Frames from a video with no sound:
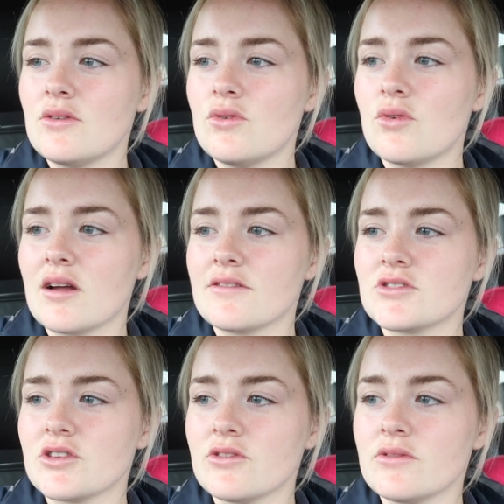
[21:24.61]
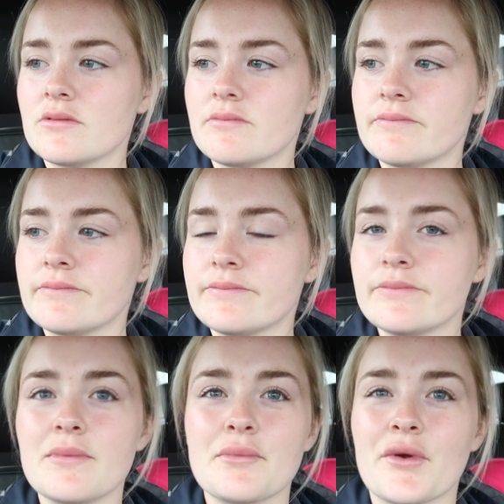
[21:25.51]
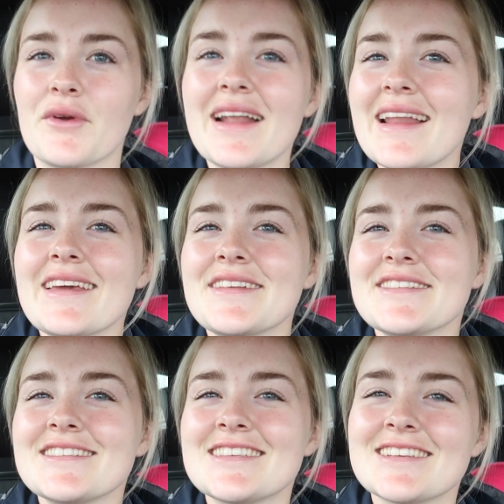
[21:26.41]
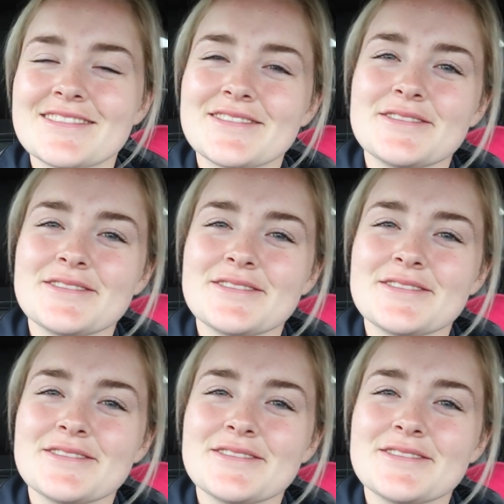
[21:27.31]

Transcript: all afternoon. Brilliant.